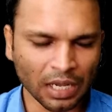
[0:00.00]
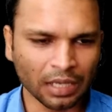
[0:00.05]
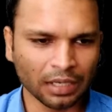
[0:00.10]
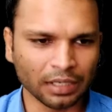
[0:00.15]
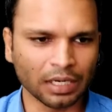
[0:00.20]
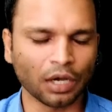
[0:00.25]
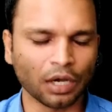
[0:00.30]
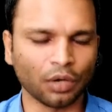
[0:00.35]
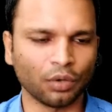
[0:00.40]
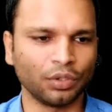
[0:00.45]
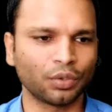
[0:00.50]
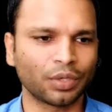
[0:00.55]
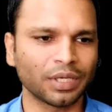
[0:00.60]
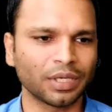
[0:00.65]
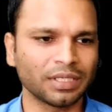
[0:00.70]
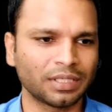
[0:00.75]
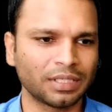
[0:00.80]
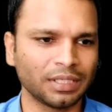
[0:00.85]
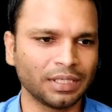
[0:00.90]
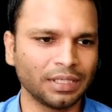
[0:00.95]
Now you
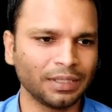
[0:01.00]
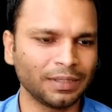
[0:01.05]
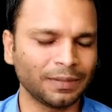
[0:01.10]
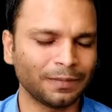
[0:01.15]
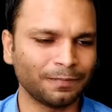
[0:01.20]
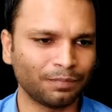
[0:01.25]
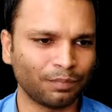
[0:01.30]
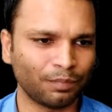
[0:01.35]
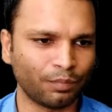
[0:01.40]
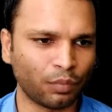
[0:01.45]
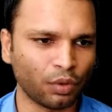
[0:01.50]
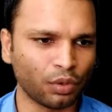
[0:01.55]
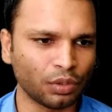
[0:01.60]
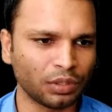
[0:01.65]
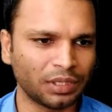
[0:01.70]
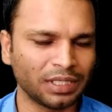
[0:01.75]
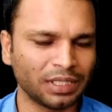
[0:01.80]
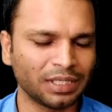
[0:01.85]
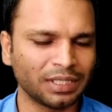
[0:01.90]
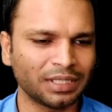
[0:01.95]
can see
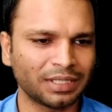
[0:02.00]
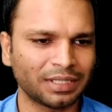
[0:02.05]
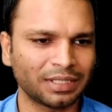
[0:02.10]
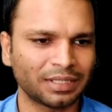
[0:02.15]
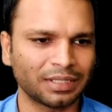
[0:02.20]
both these